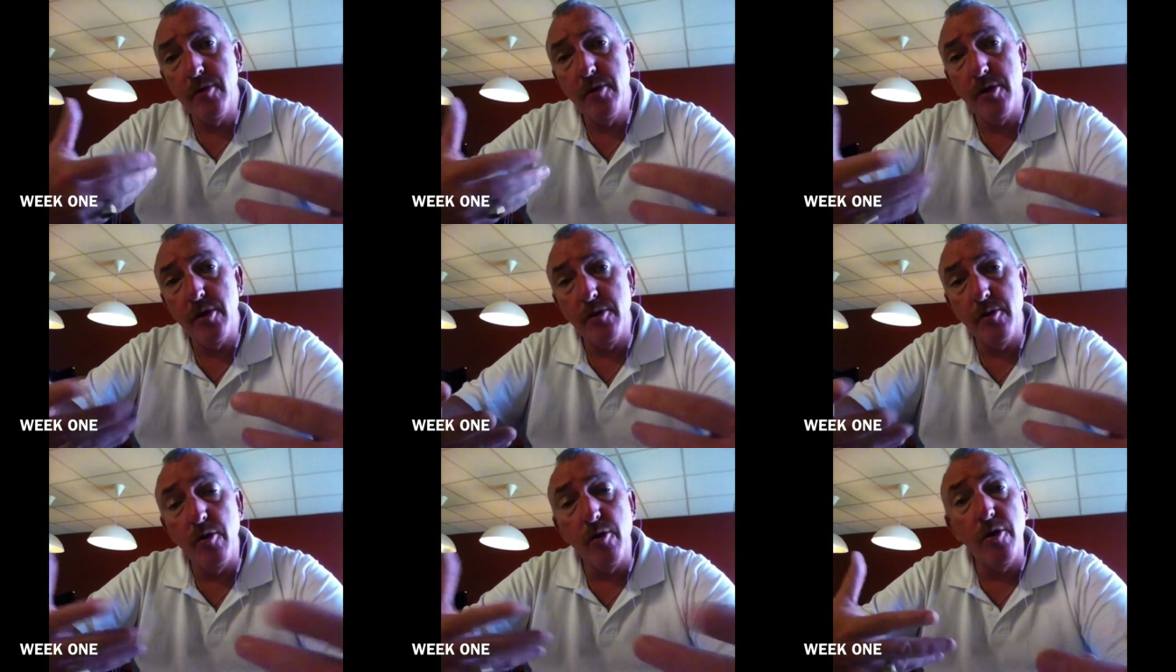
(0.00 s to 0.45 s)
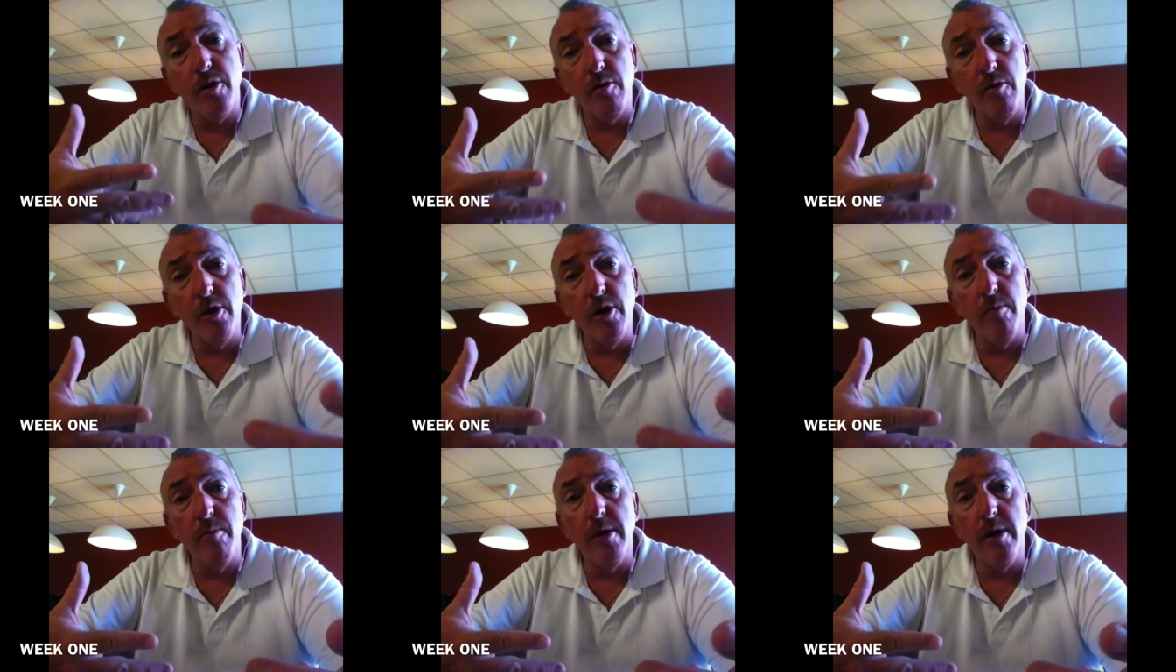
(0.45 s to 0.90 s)
to learn a
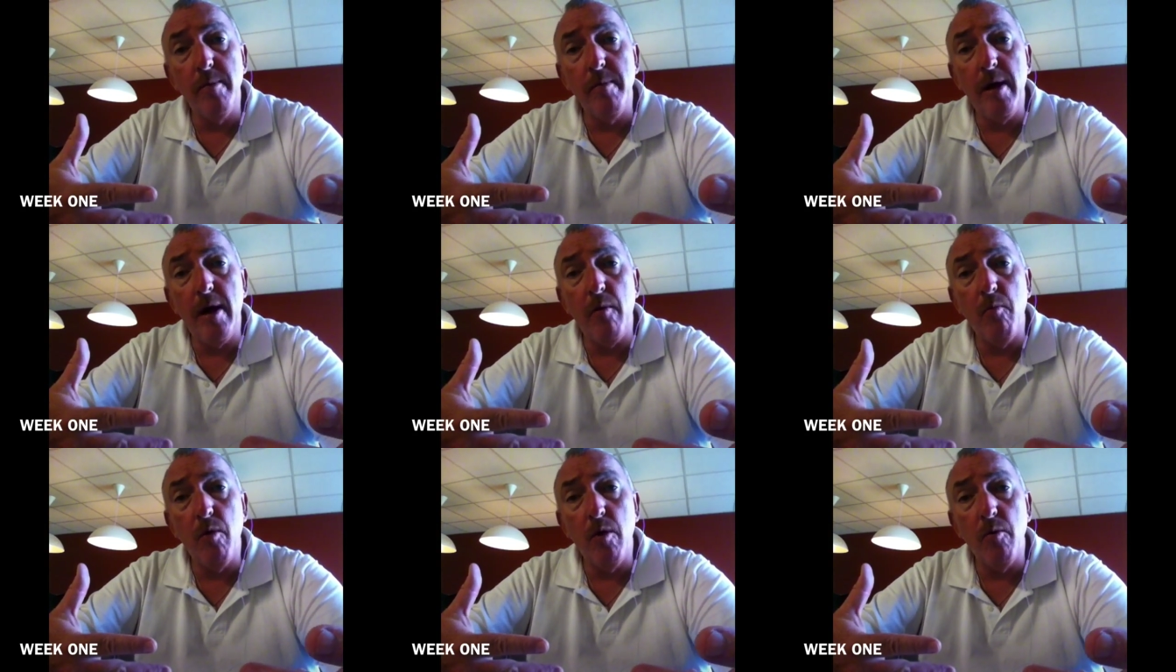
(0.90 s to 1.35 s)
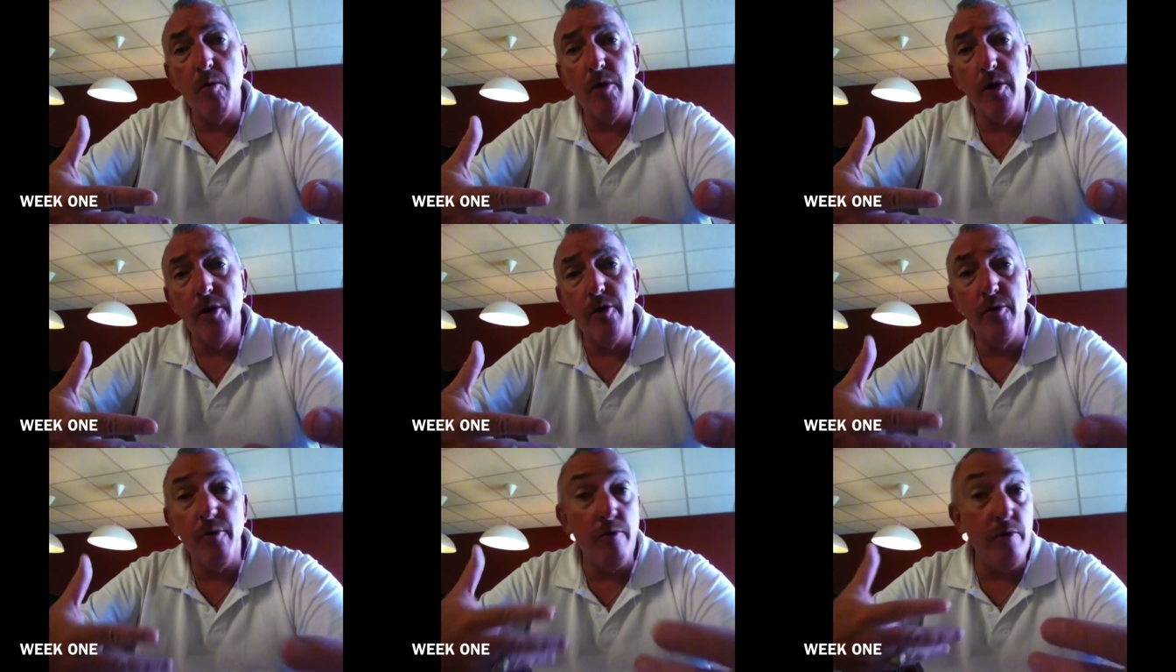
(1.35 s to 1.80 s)
little bit about what we're
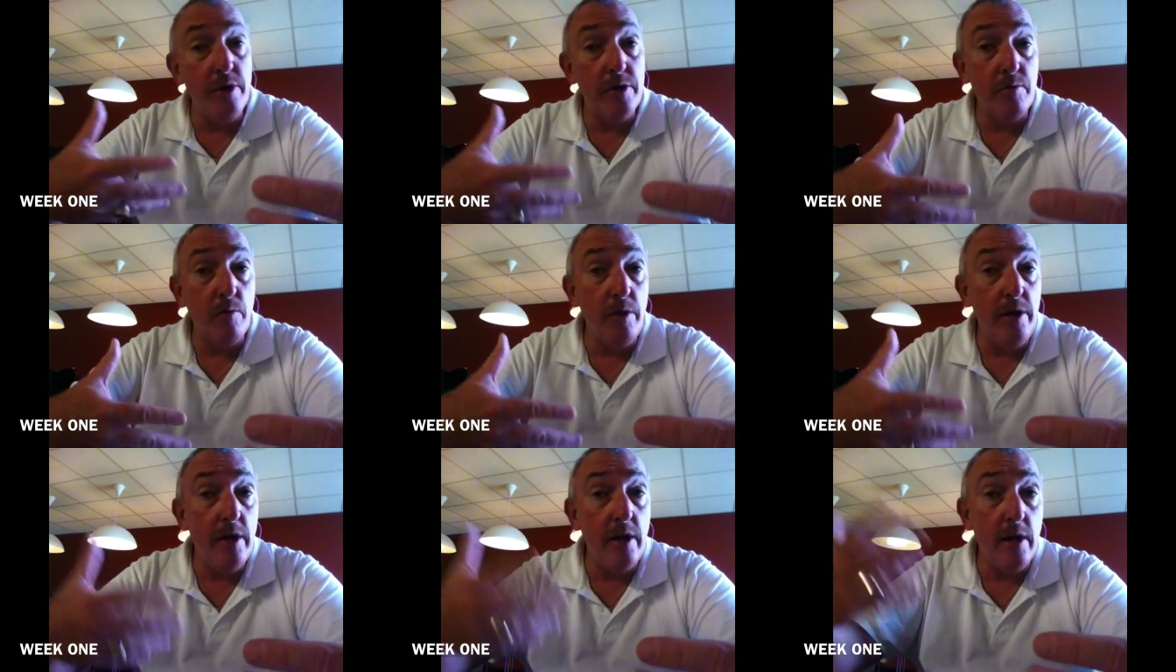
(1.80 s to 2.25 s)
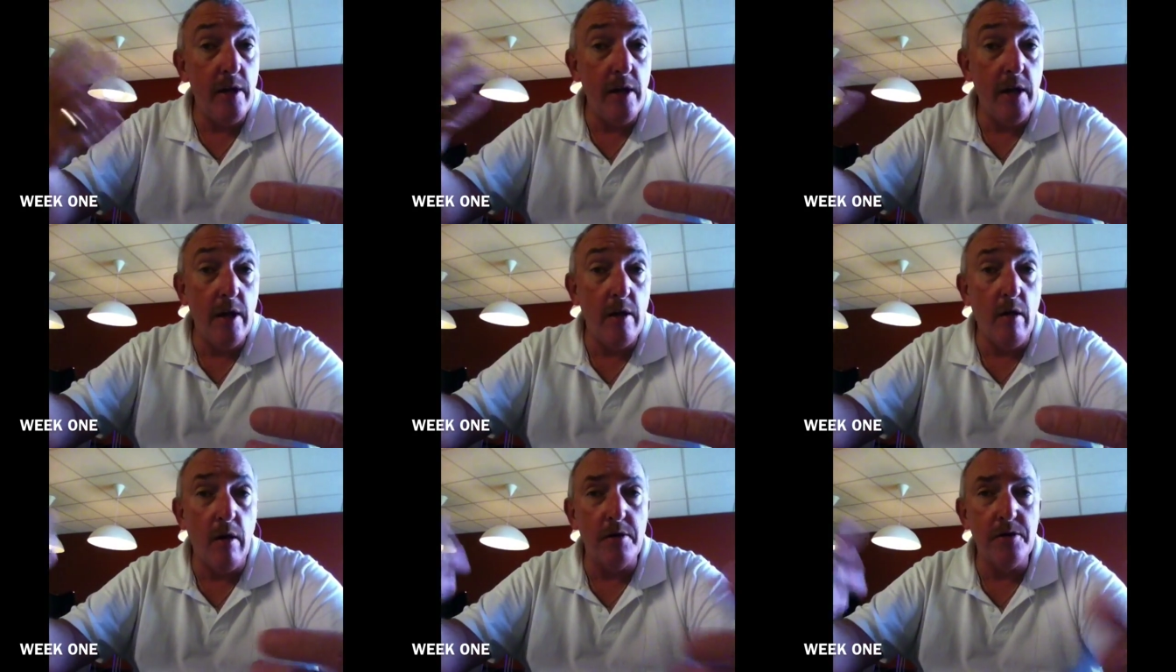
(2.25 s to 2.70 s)
going to do this week and
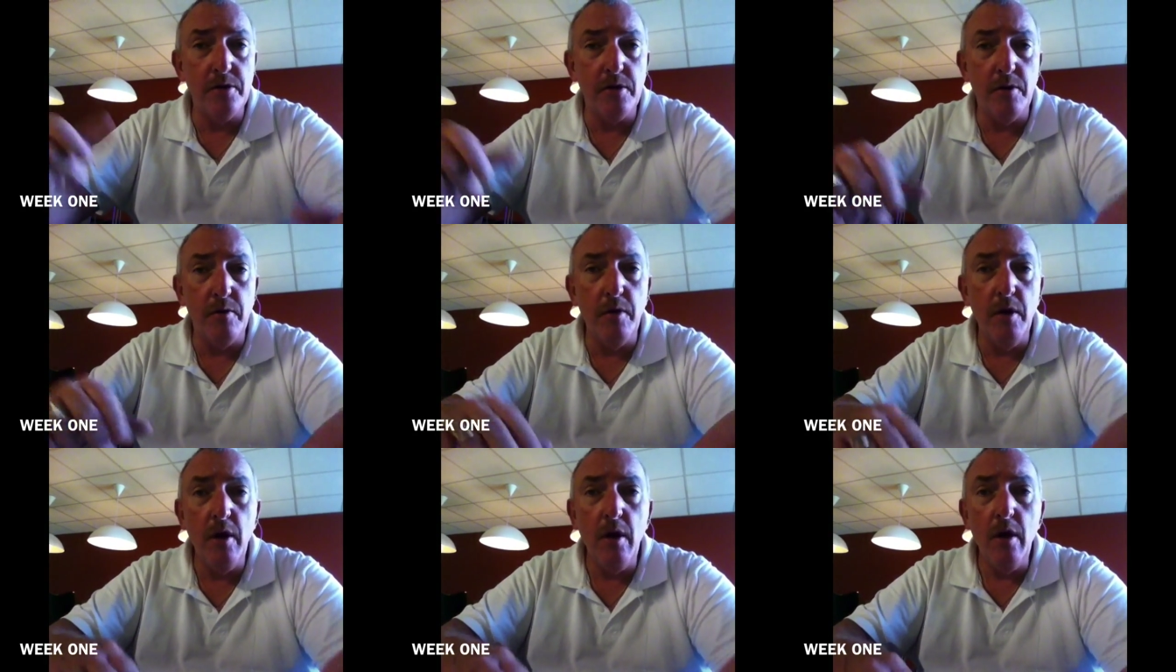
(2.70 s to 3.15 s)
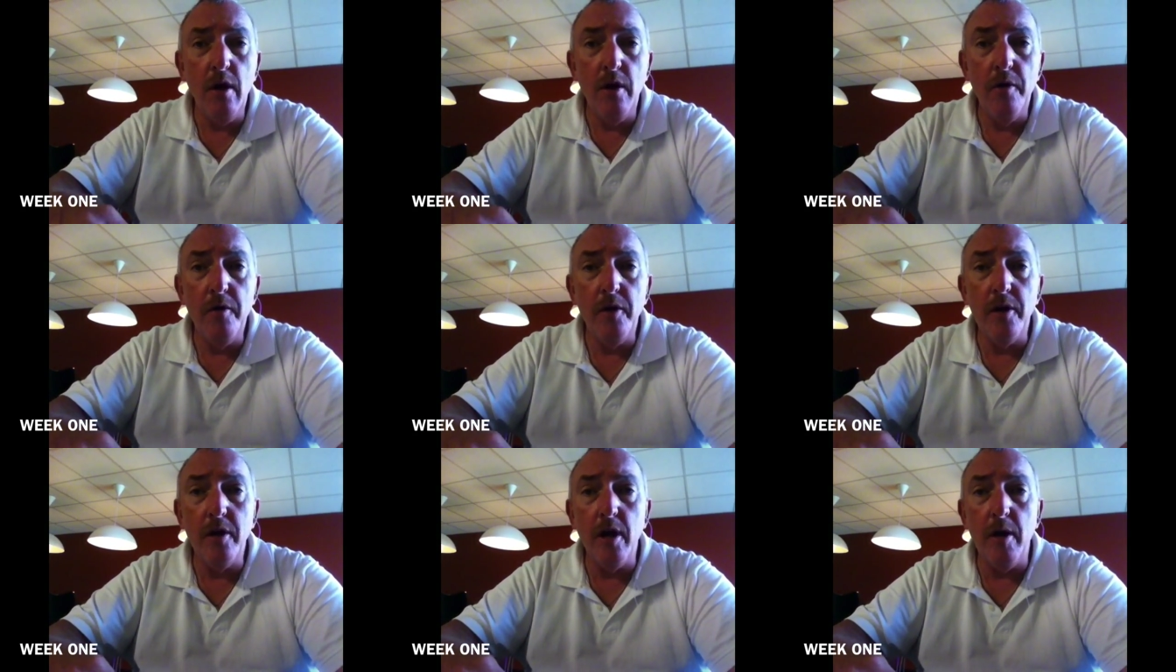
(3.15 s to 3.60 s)
then also
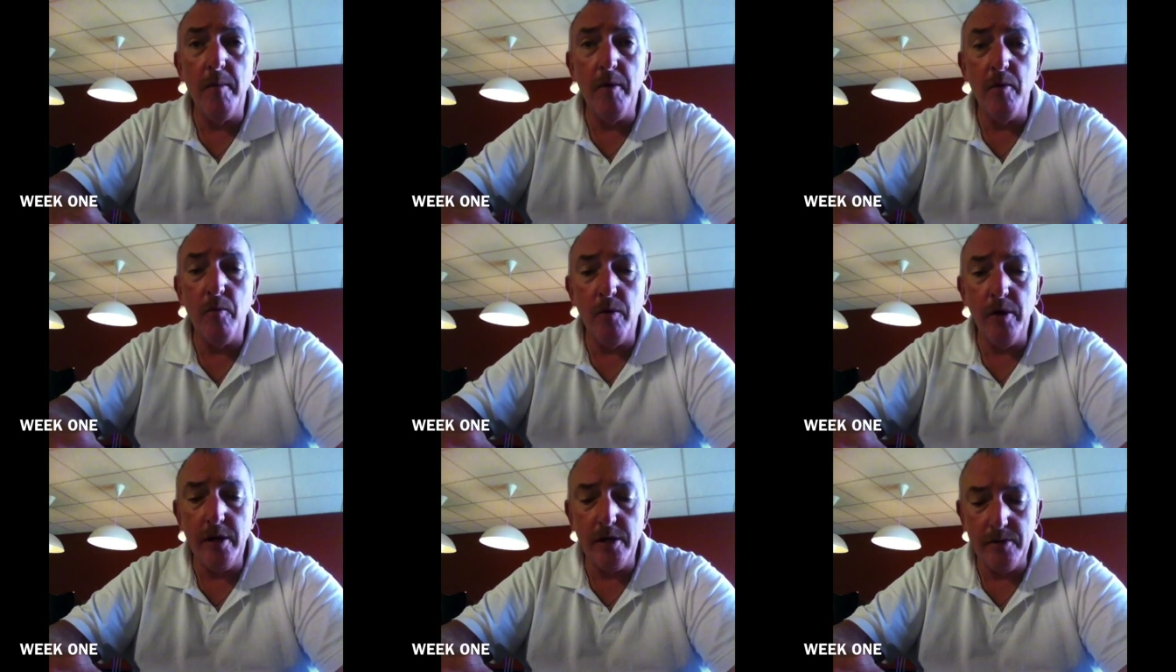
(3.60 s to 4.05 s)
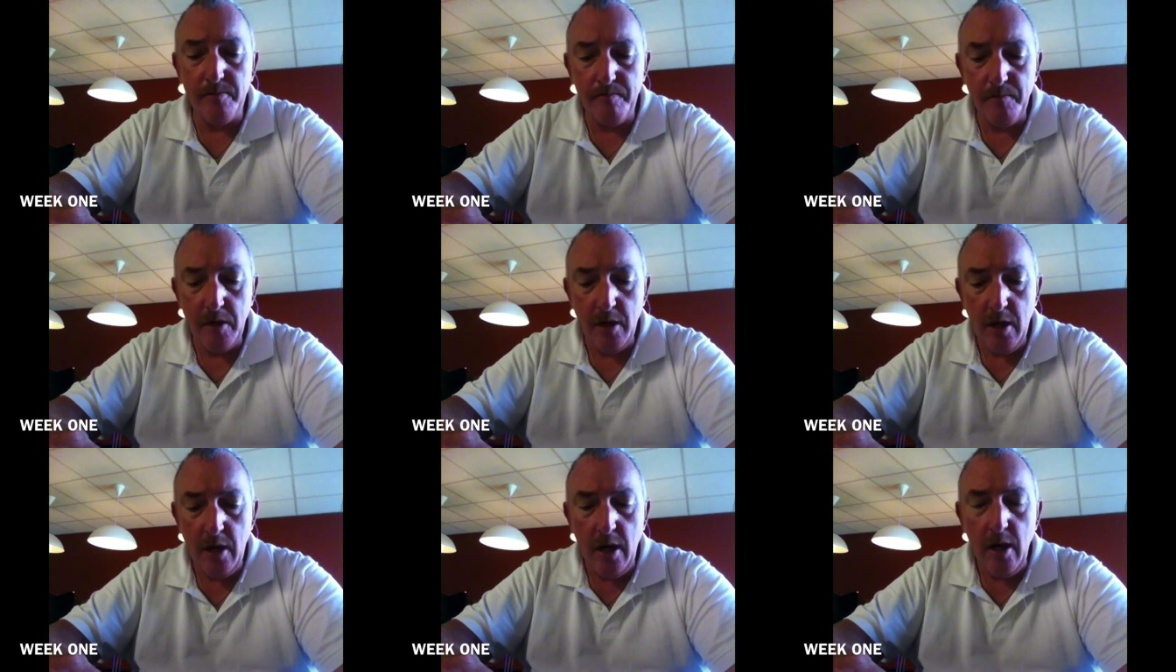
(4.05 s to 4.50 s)
the coming weeks.
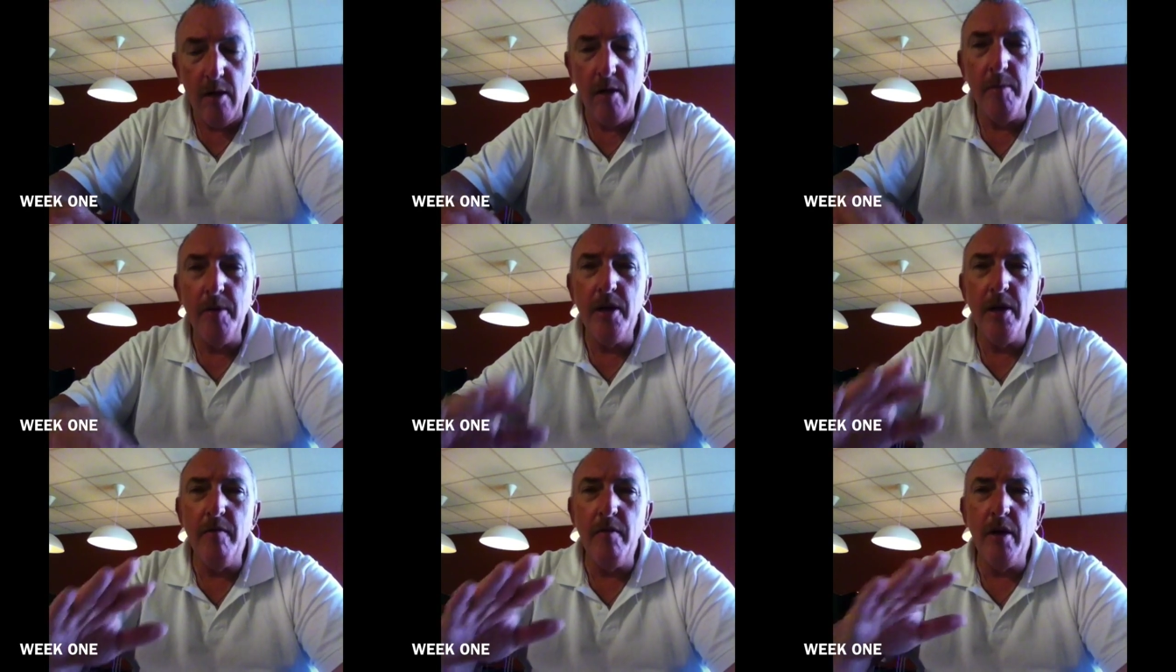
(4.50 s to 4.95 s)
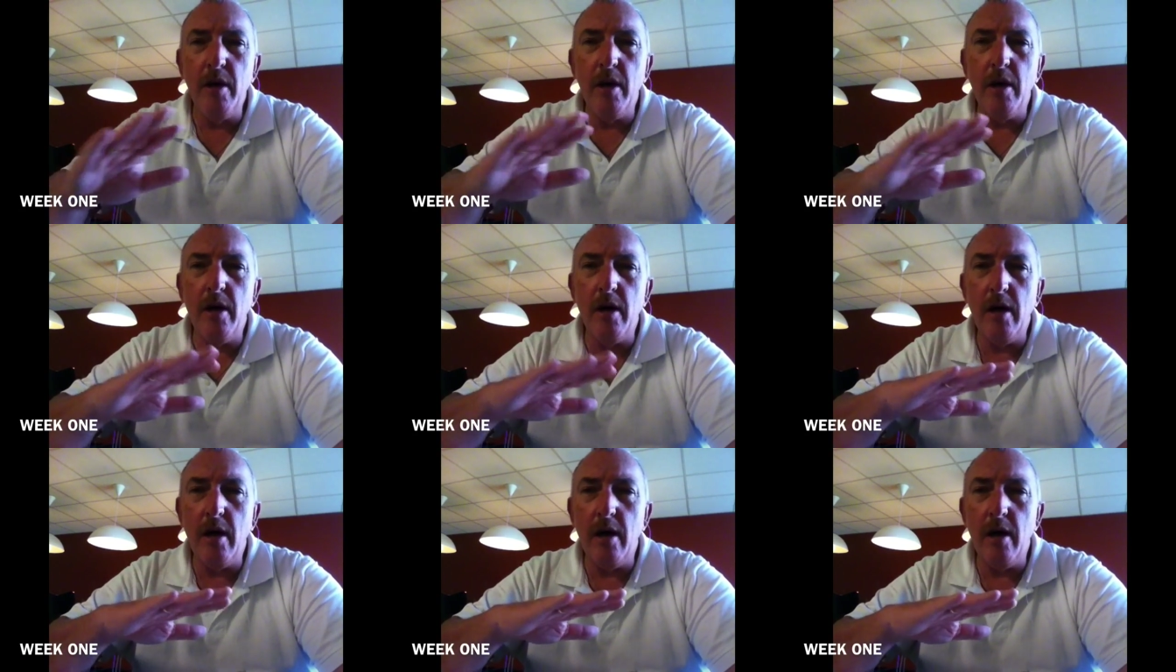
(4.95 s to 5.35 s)
Let me give you uh,